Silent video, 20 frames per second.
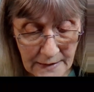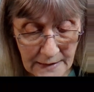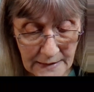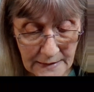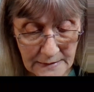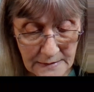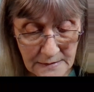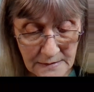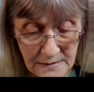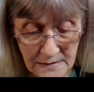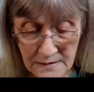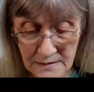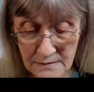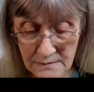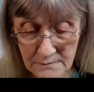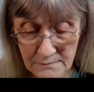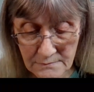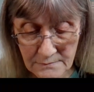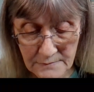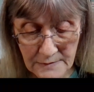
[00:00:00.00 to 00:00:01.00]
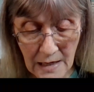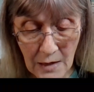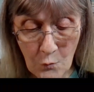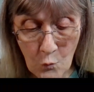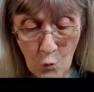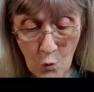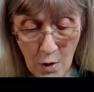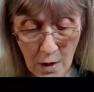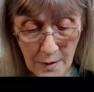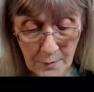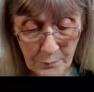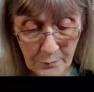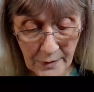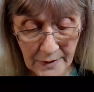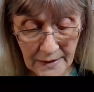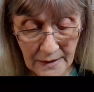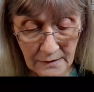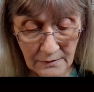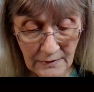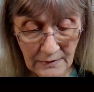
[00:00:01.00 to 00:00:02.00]
is not 1
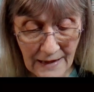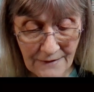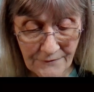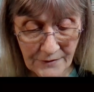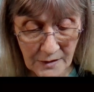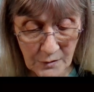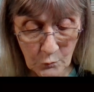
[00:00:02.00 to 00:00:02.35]
but 11.